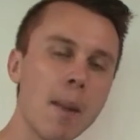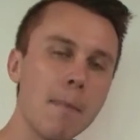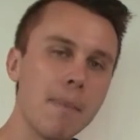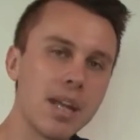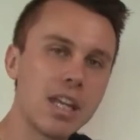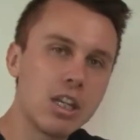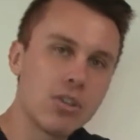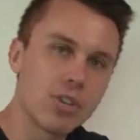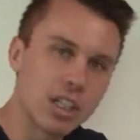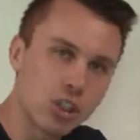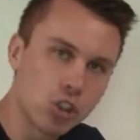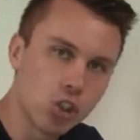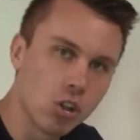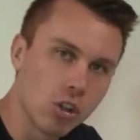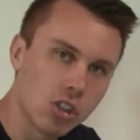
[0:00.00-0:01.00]
but you're doing
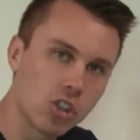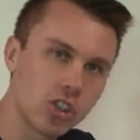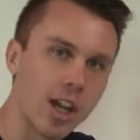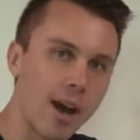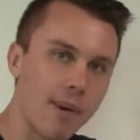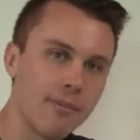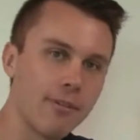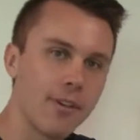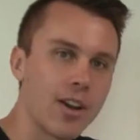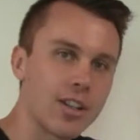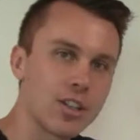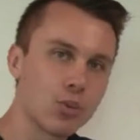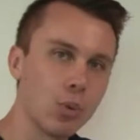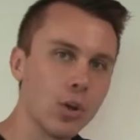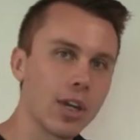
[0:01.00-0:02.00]
short, sharp,
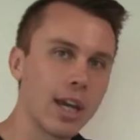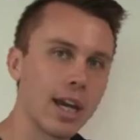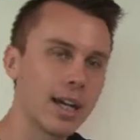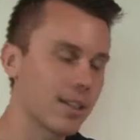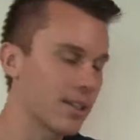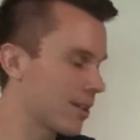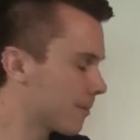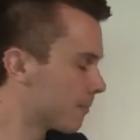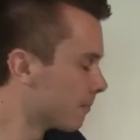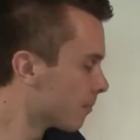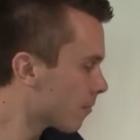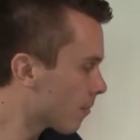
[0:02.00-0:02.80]
focused workouts.